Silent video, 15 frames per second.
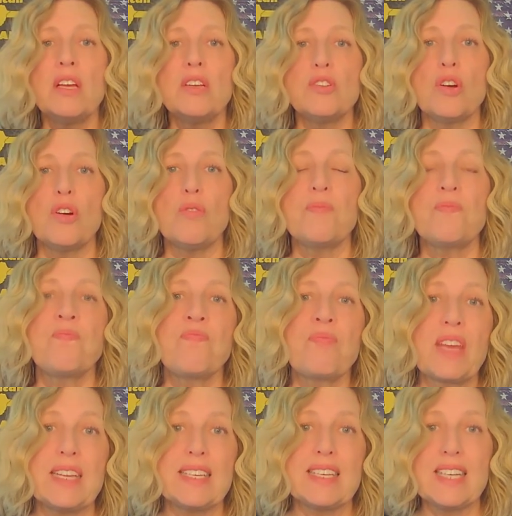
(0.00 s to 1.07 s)
So
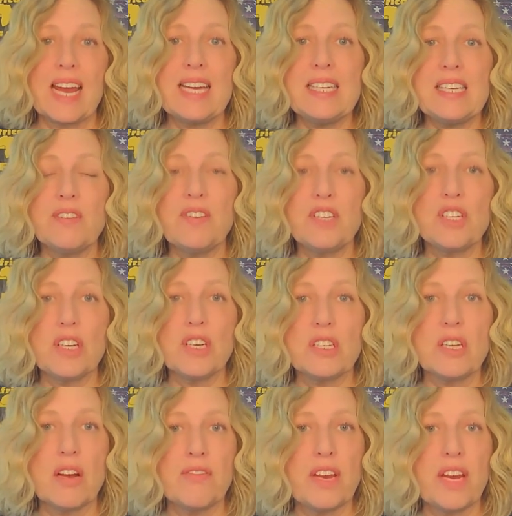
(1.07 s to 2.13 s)
it's nice if it
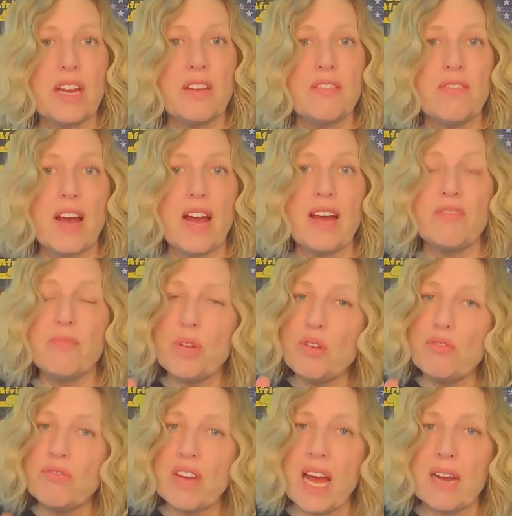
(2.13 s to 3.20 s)
shuts off at 85, but
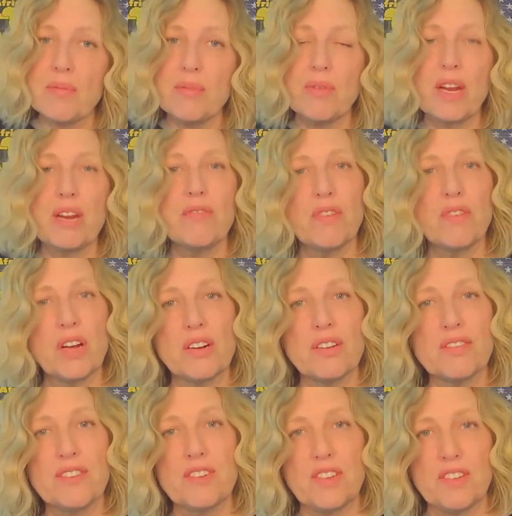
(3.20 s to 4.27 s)
you've got to be ready for
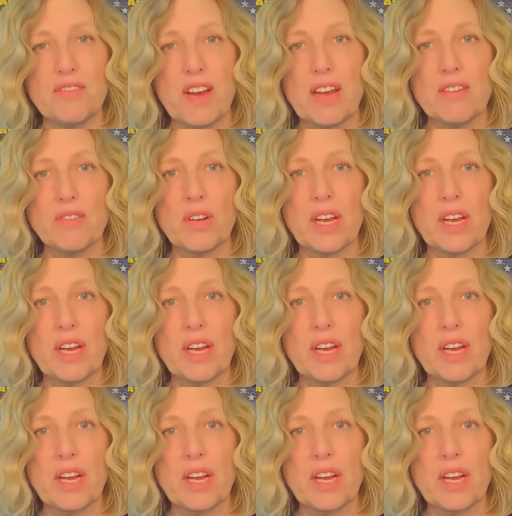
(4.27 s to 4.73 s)
155.